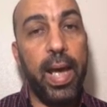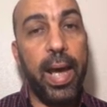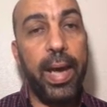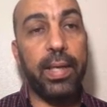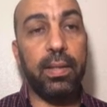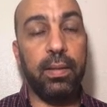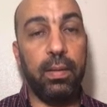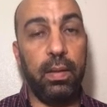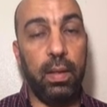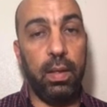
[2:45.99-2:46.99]
As
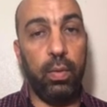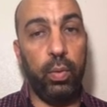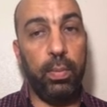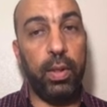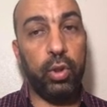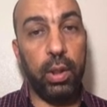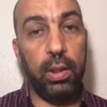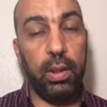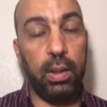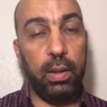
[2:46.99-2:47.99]
we
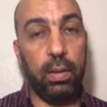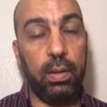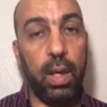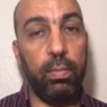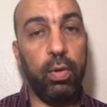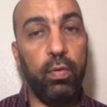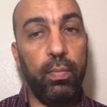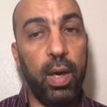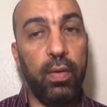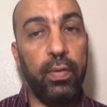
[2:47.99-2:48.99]
mentioned in some of
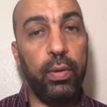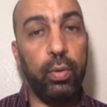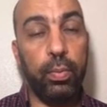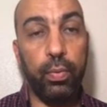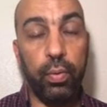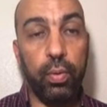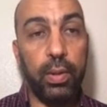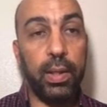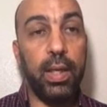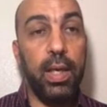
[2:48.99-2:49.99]
my videos before that,